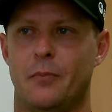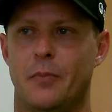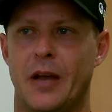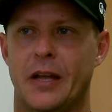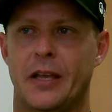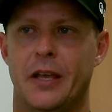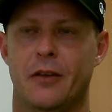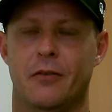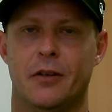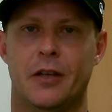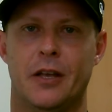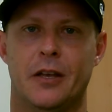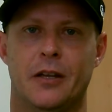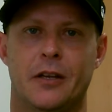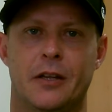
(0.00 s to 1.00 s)
back here
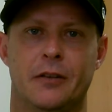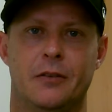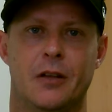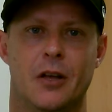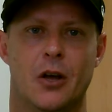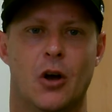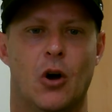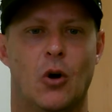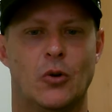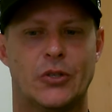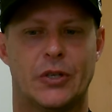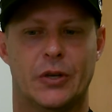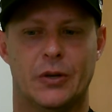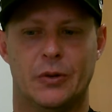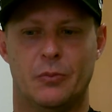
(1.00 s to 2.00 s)
again, and
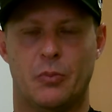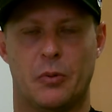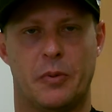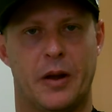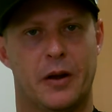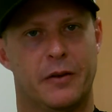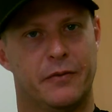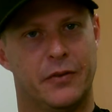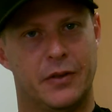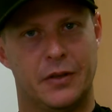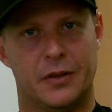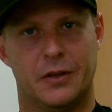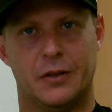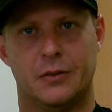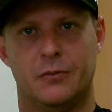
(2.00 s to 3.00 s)
also preparing for
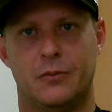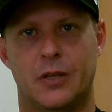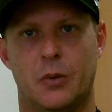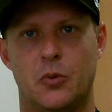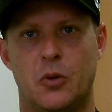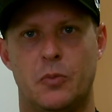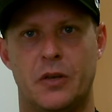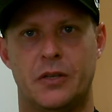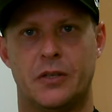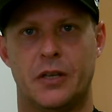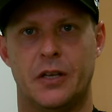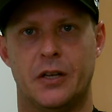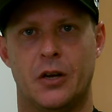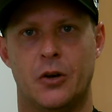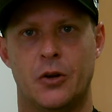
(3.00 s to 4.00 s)
the
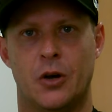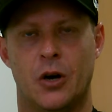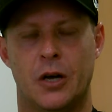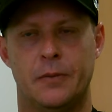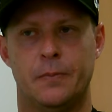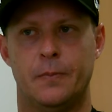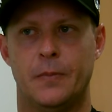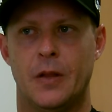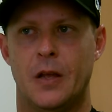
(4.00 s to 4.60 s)
WBC in 09.